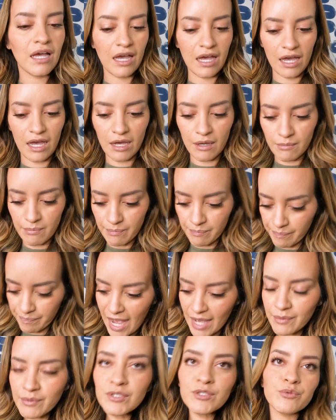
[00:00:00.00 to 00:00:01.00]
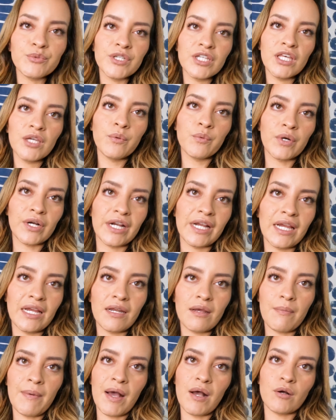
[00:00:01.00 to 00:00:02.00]
I was really
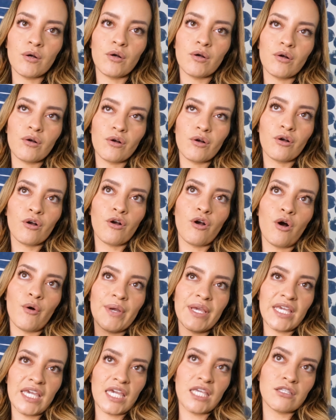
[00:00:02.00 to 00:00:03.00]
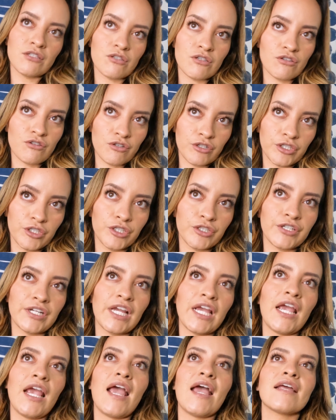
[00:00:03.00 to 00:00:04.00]
worried about going into
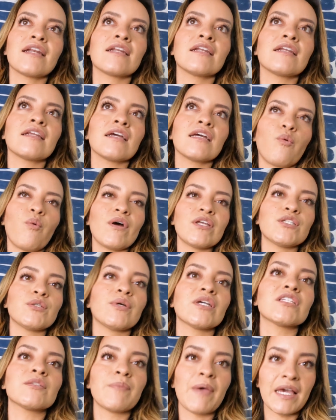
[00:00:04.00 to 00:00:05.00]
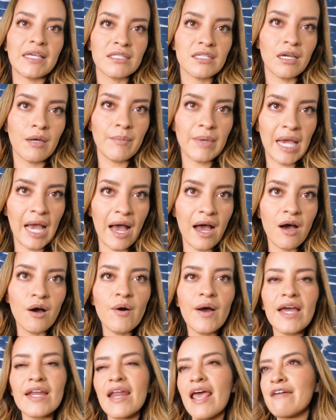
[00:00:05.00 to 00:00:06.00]
surgery and what to expect coming
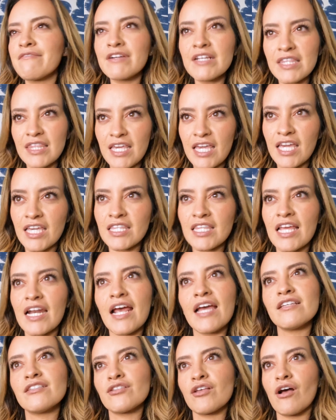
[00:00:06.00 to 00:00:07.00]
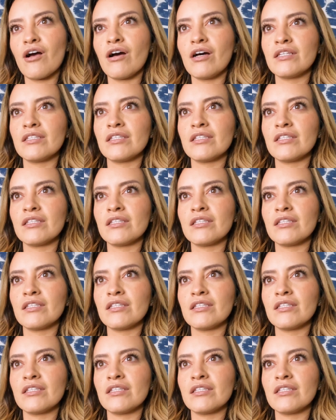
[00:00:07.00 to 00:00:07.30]
out, and everything that I saw